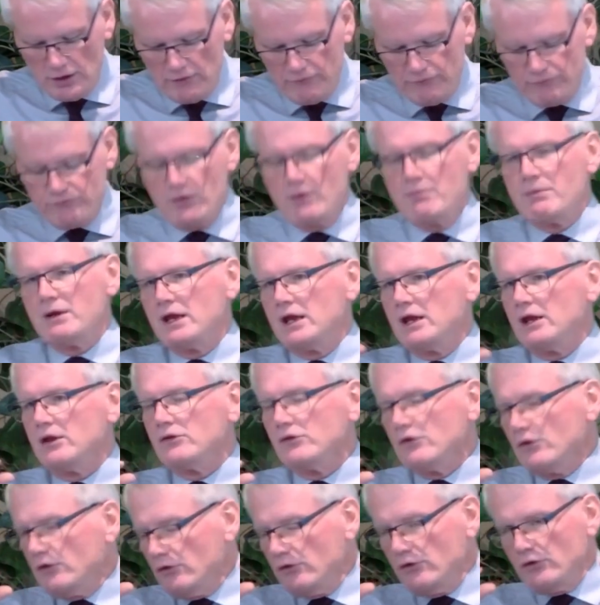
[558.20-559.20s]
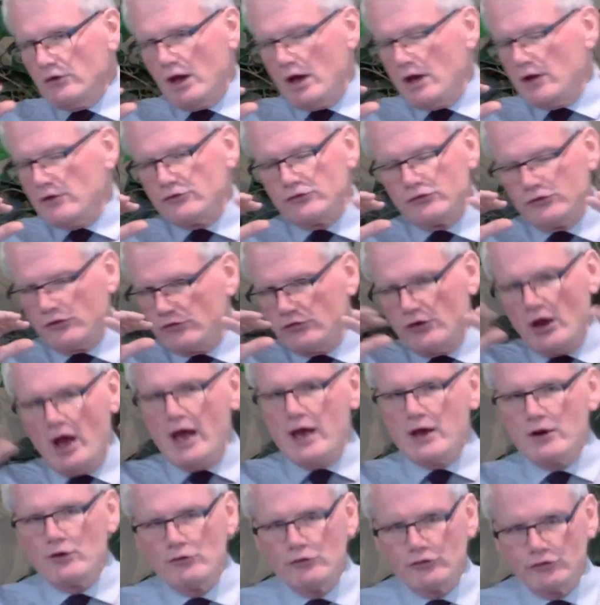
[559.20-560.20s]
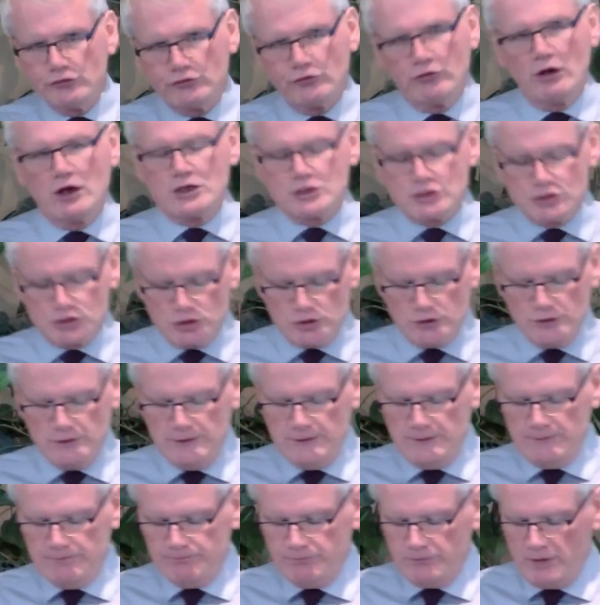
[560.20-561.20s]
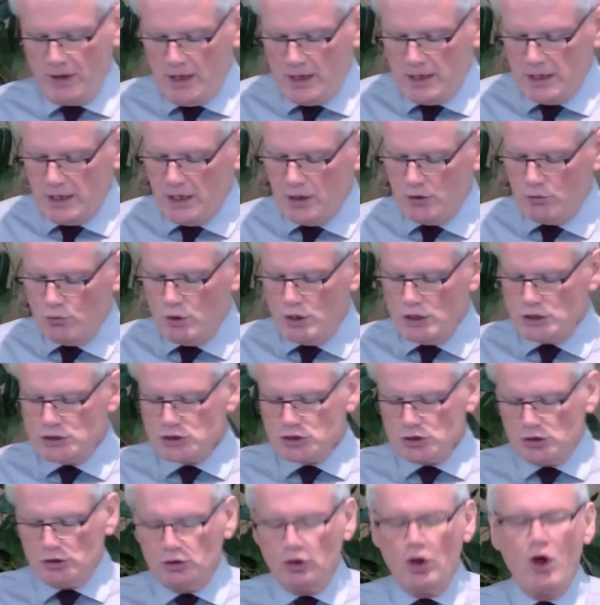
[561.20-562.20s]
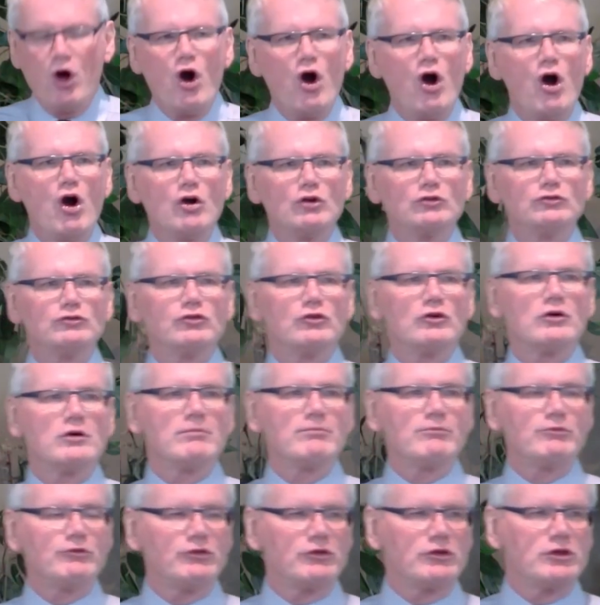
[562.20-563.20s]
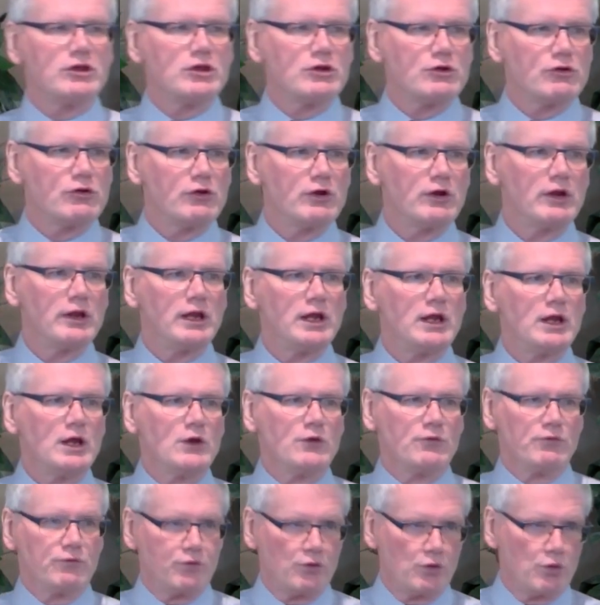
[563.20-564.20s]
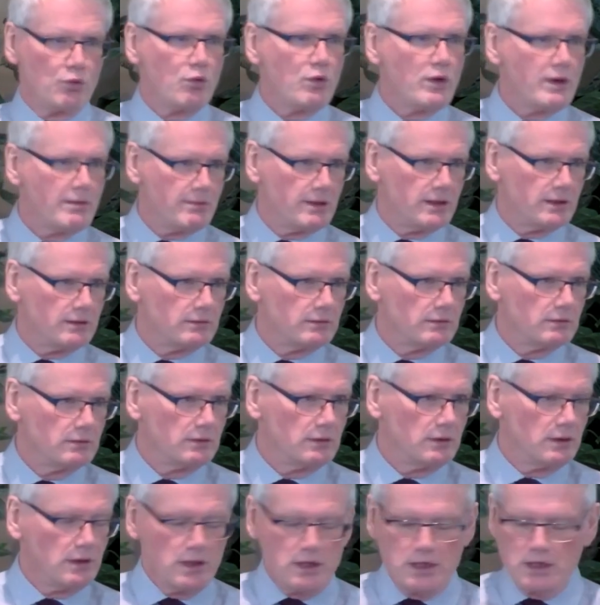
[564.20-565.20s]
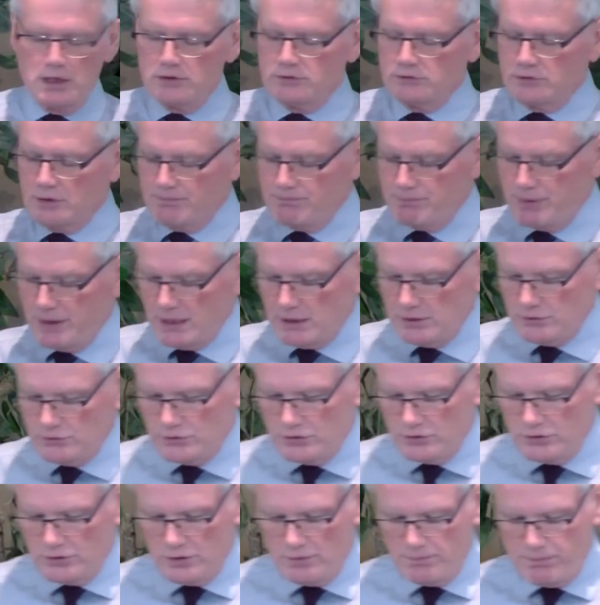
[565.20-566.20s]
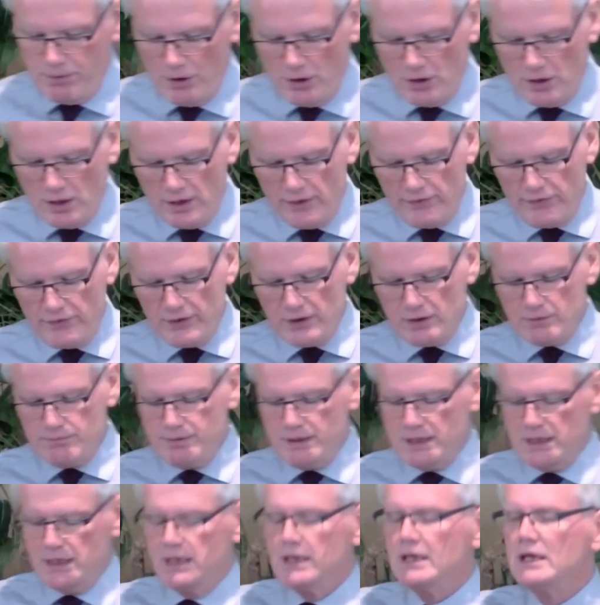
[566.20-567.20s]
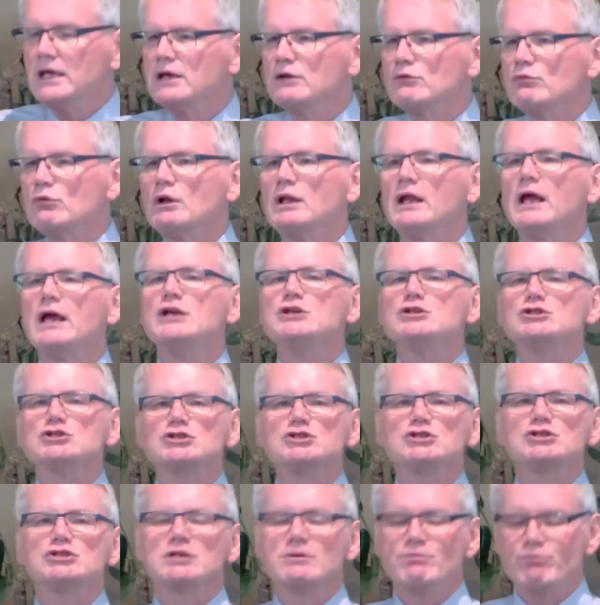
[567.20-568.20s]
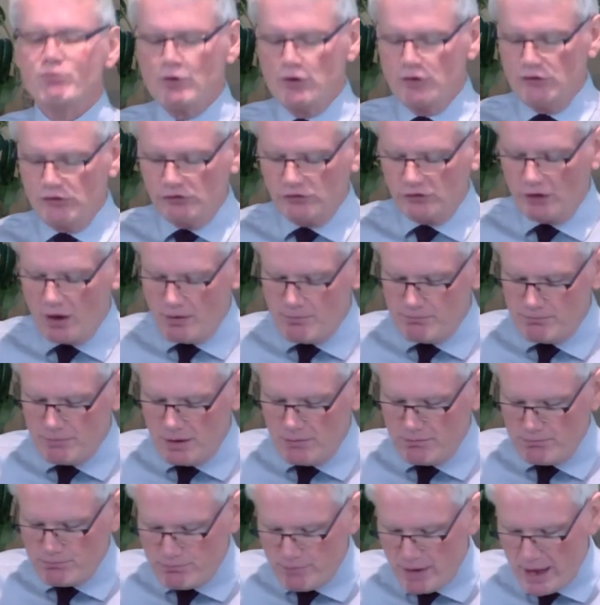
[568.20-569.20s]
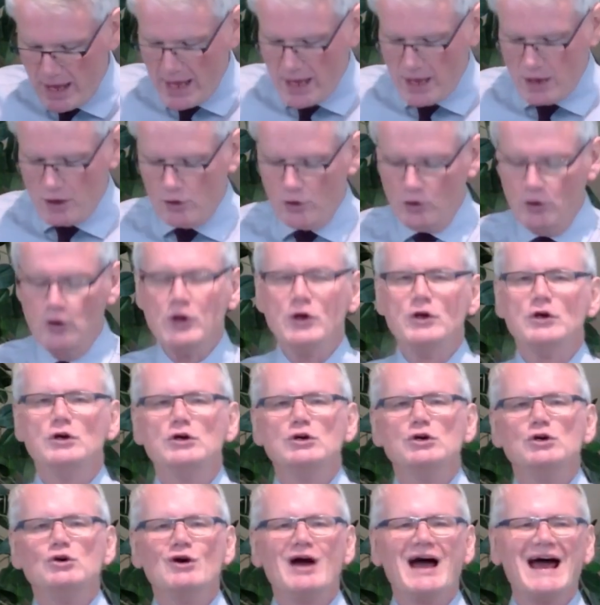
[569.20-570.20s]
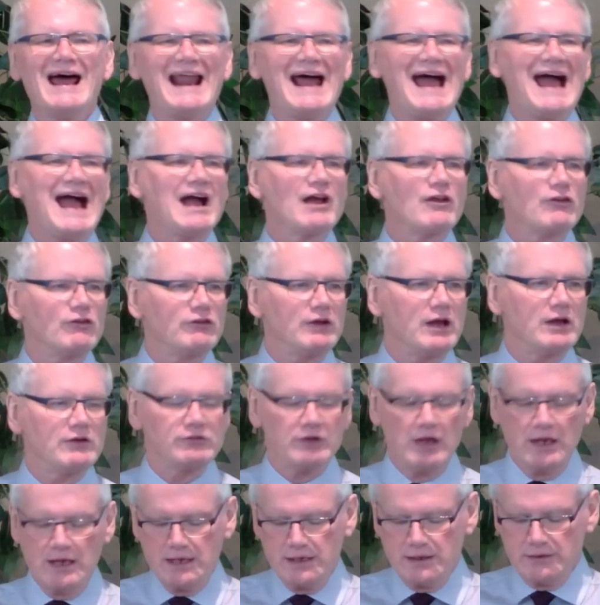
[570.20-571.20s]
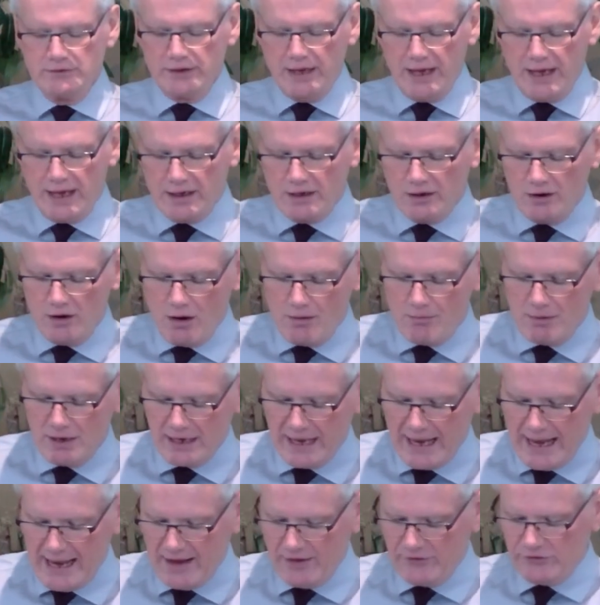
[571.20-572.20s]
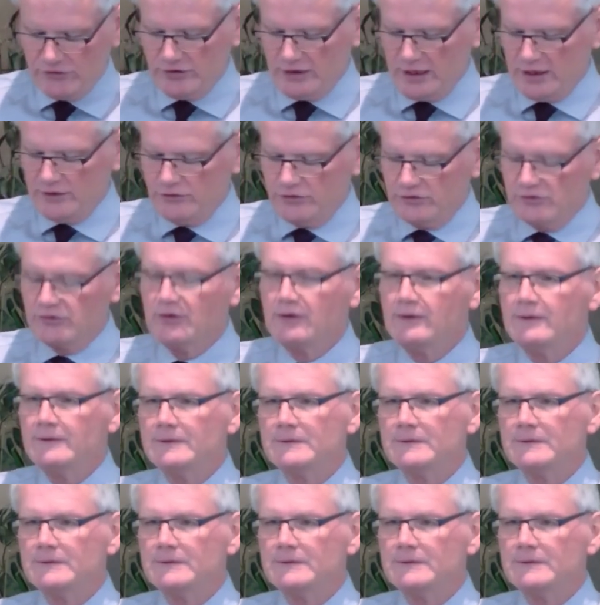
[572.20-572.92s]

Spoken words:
from a societal structure in which long-term security for women depended upon their being in relationship with some male who had access to economic assets.